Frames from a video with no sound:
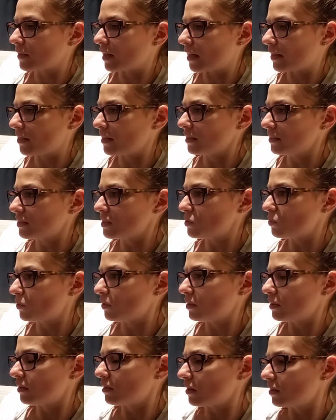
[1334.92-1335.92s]
I think these
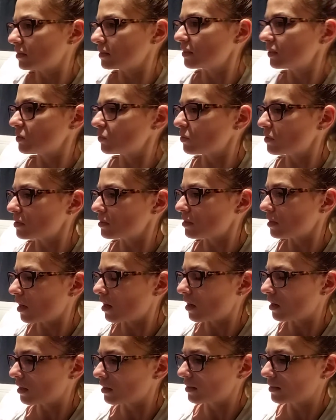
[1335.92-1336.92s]
ones
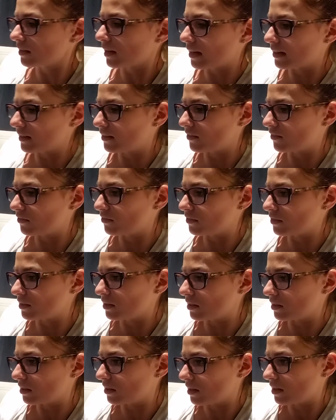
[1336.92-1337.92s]
are kind
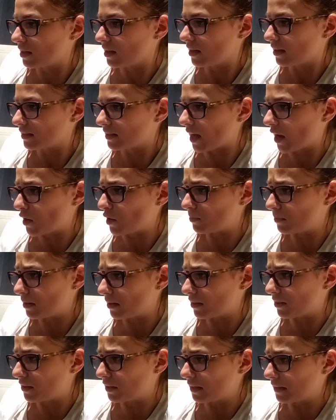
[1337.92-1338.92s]
of
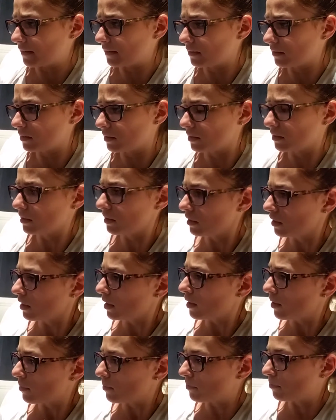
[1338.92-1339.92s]
caramel thing,
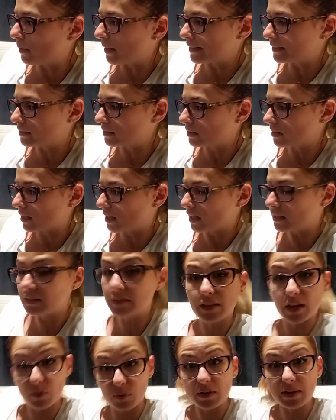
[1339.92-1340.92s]
but
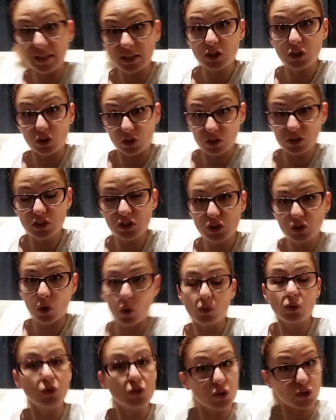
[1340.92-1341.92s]
they're really good. So
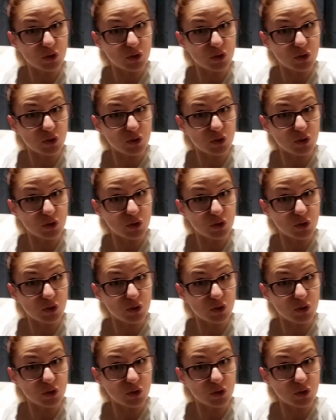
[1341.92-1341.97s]
you